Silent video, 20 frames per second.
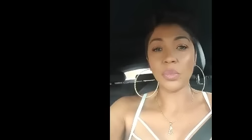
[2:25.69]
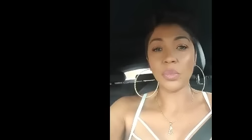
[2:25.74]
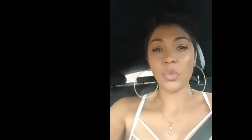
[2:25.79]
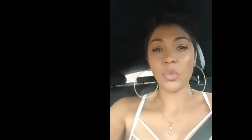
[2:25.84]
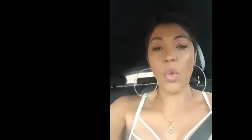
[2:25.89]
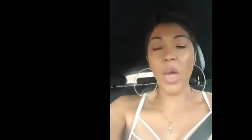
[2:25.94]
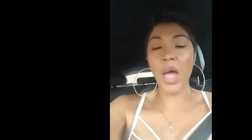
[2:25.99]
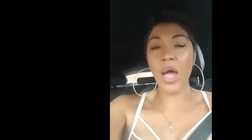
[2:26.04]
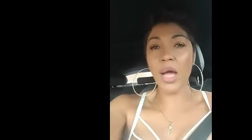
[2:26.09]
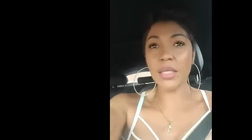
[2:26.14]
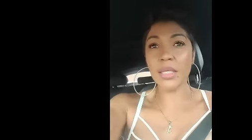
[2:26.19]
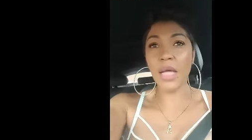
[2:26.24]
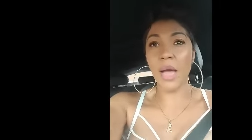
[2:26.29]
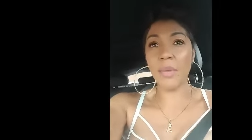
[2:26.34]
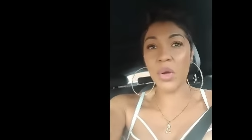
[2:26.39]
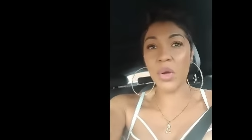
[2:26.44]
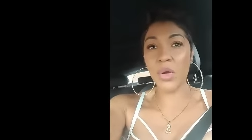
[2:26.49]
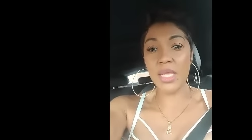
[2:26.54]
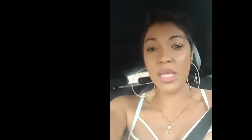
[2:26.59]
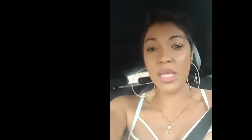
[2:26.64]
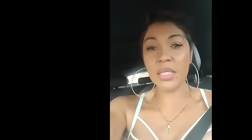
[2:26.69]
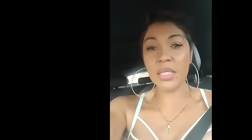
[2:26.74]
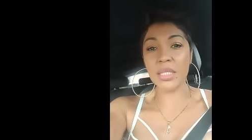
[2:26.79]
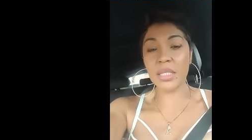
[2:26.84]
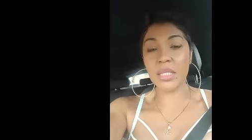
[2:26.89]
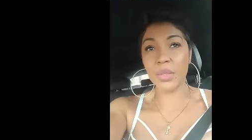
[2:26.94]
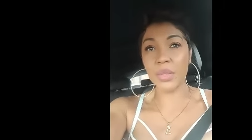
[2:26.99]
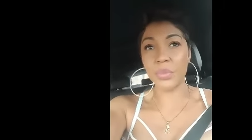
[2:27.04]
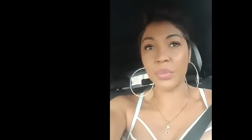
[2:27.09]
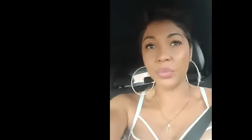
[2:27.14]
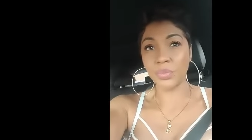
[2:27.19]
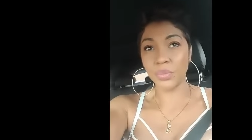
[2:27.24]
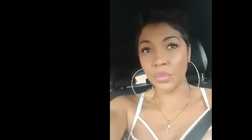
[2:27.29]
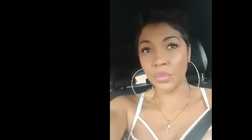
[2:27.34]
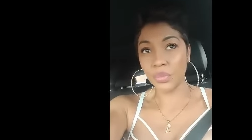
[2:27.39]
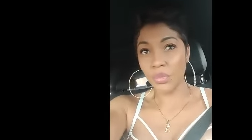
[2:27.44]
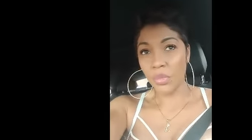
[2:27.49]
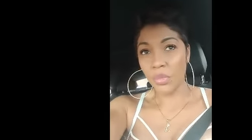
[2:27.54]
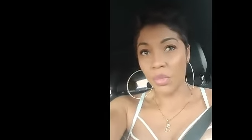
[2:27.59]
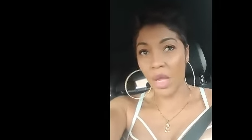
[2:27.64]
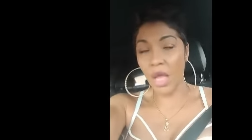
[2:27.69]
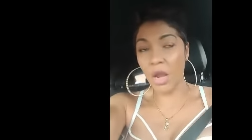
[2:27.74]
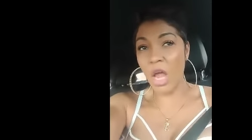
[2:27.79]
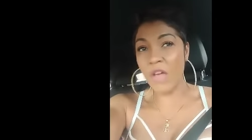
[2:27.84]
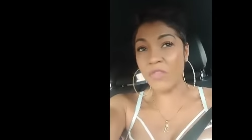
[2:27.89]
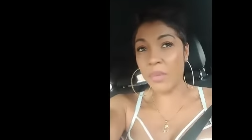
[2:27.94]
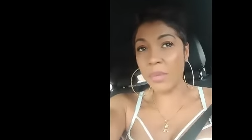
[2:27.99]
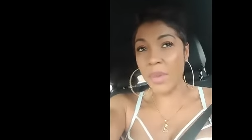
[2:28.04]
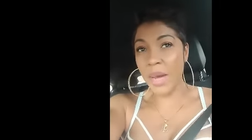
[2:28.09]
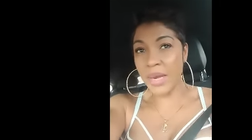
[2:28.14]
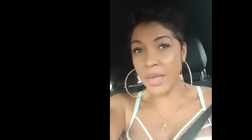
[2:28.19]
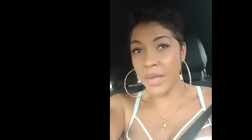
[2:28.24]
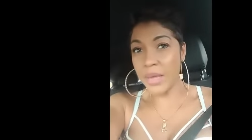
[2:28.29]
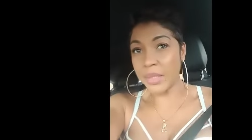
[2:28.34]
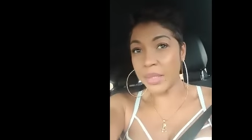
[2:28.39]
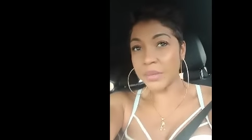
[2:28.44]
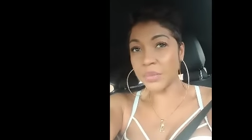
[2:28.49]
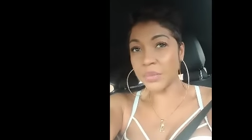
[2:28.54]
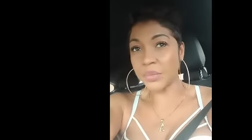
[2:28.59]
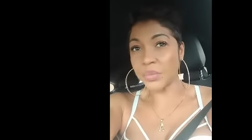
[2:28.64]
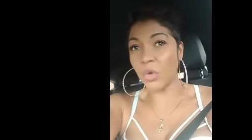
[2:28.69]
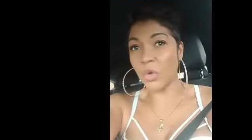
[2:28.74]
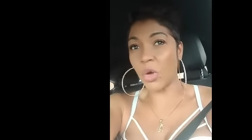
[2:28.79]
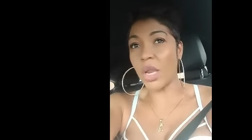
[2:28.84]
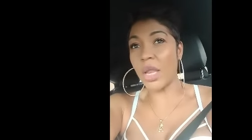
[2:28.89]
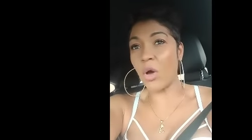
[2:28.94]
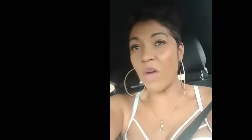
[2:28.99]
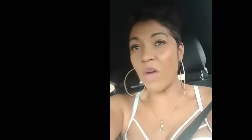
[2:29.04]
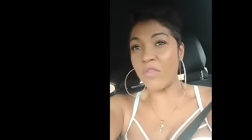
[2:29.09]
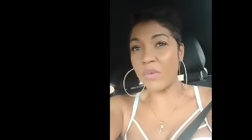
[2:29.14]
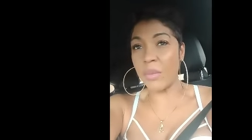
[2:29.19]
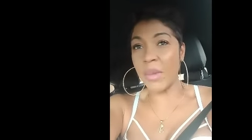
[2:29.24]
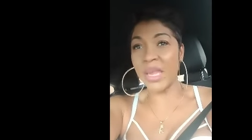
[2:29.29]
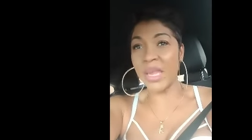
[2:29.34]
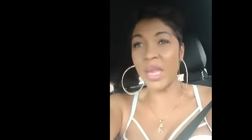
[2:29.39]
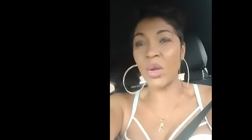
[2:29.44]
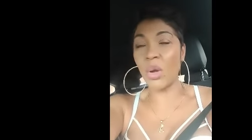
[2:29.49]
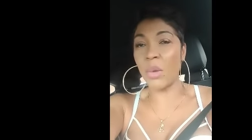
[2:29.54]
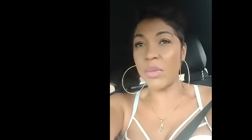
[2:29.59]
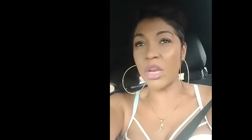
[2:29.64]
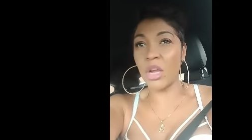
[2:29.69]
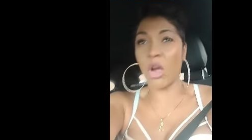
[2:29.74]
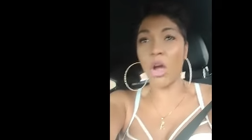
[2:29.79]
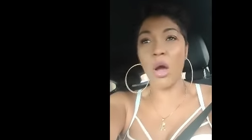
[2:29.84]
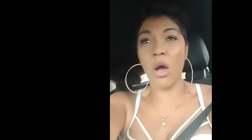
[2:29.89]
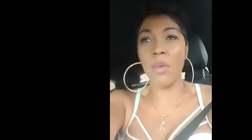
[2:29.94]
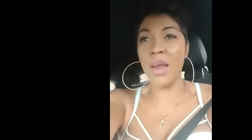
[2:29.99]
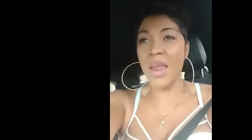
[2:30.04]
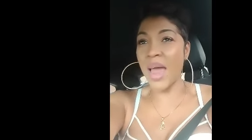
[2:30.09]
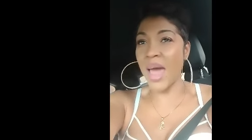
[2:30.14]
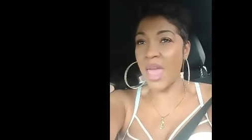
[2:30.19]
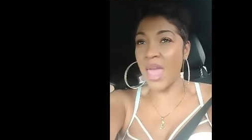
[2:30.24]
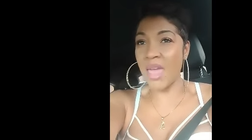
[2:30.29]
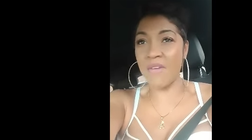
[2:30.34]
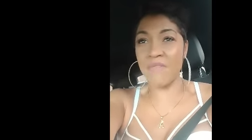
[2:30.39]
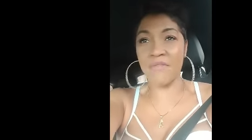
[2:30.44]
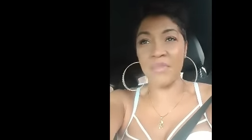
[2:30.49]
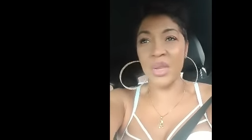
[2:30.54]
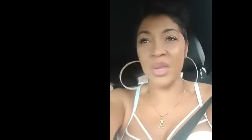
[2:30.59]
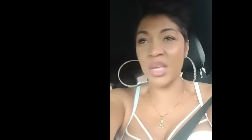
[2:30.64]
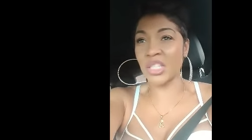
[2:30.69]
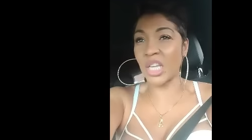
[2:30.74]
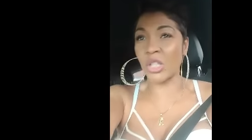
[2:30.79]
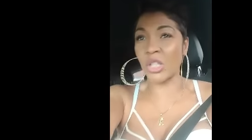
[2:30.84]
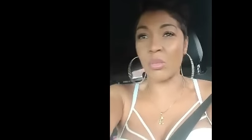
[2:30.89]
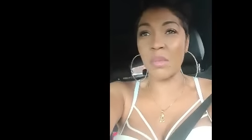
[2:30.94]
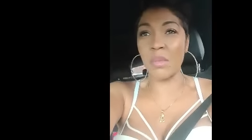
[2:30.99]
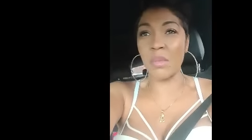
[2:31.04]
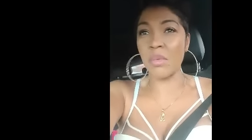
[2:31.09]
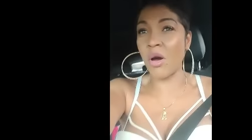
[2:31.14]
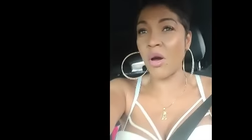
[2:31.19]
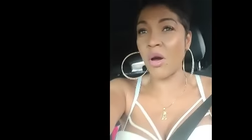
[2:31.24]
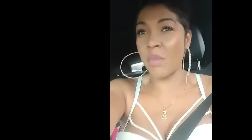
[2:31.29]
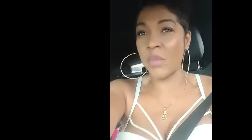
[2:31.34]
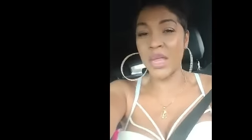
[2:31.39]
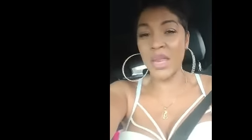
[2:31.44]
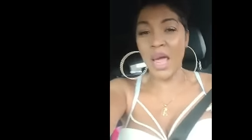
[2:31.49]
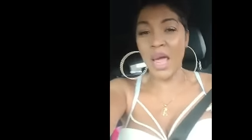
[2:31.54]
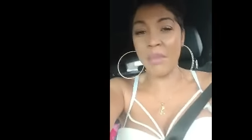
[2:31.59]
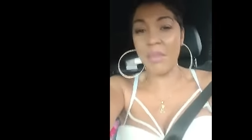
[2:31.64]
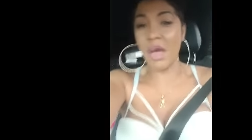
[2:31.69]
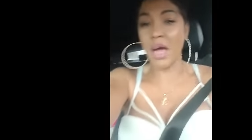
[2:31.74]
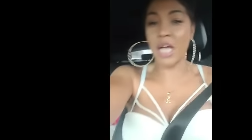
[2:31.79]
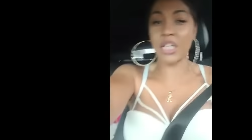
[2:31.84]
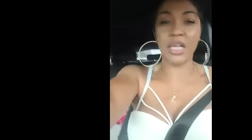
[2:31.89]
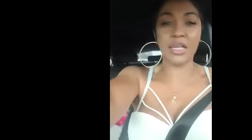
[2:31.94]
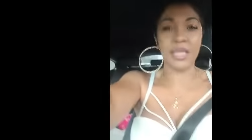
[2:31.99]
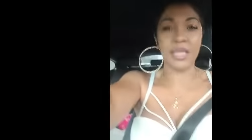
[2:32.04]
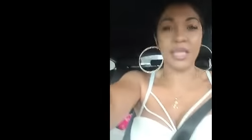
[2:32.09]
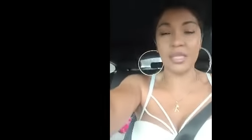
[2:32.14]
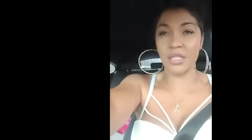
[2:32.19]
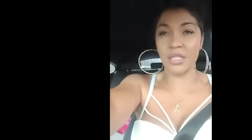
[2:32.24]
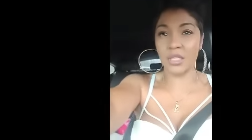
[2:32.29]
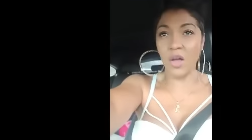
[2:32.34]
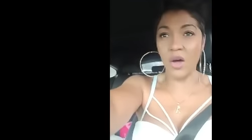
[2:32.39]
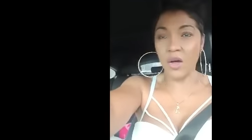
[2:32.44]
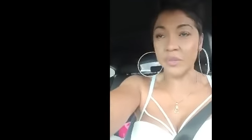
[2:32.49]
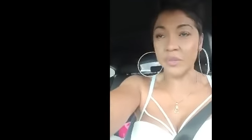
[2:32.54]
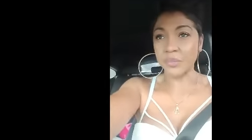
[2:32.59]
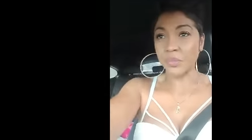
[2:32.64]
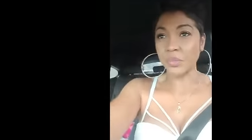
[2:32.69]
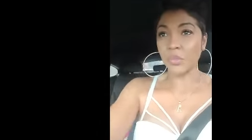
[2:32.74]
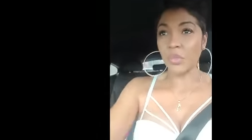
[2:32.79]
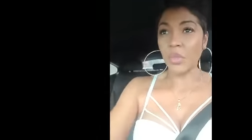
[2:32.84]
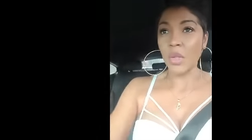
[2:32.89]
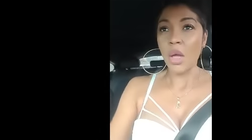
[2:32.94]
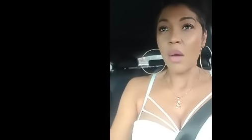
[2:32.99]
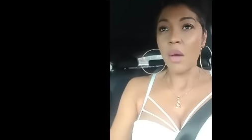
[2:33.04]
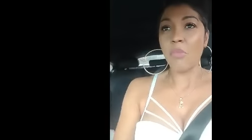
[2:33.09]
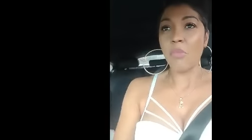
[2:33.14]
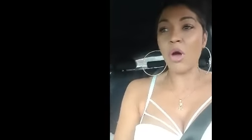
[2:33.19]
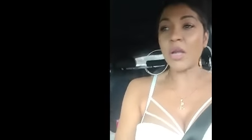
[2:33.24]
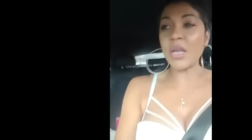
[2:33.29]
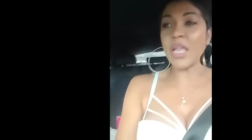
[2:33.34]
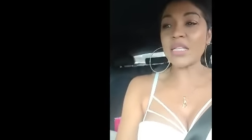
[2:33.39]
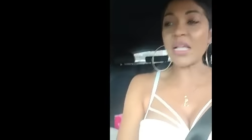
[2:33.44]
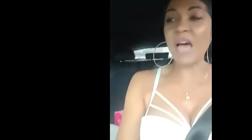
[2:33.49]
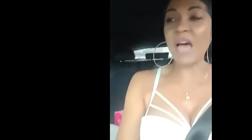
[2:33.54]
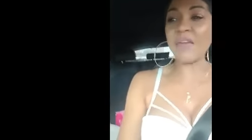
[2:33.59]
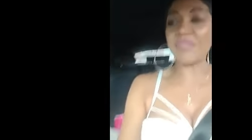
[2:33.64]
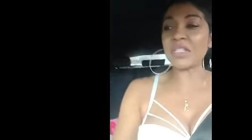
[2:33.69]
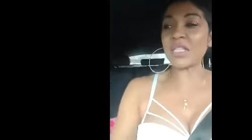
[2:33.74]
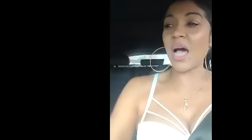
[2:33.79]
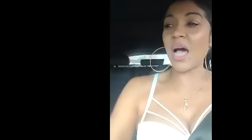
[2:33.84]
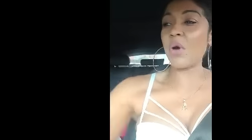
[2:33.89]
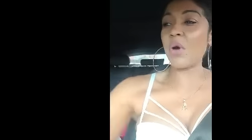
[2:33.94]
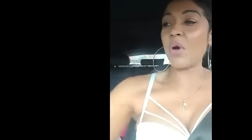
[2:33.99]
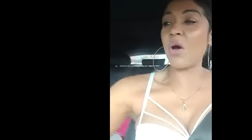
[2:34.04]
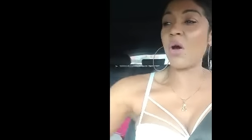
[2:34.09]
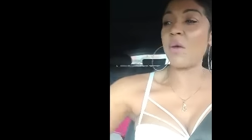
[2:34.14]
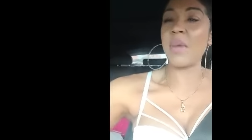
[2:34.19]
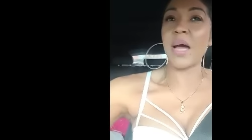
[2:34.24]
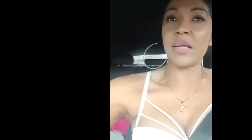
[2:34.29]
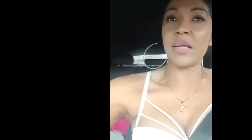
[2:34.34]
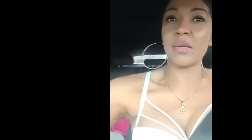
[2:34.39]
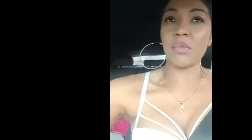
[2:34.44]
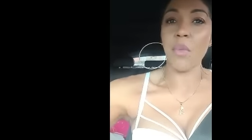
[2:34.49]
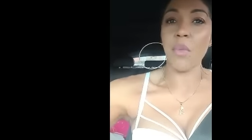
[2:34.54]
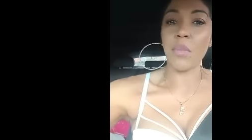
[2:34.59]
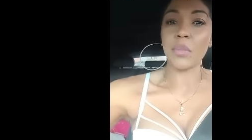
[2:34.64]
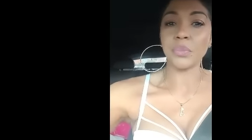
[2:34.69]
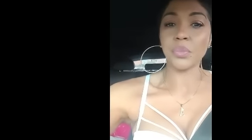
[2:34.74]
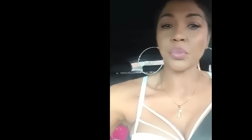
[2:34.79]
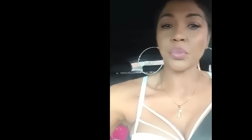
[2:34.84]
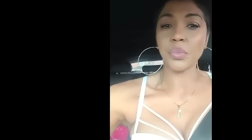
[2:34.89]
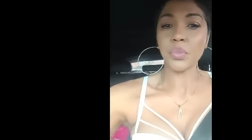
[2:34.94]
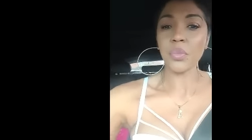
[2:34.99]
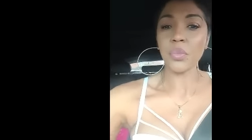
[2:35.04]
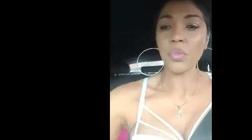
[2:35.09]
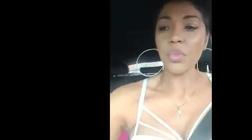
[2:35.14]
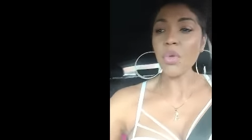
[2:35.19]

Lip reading: We have to talk about this. Hello everybody. Hello everybody. You know me not come live, me not chat up my mom, me not bag of chattings, don't. But this have to talk about, man.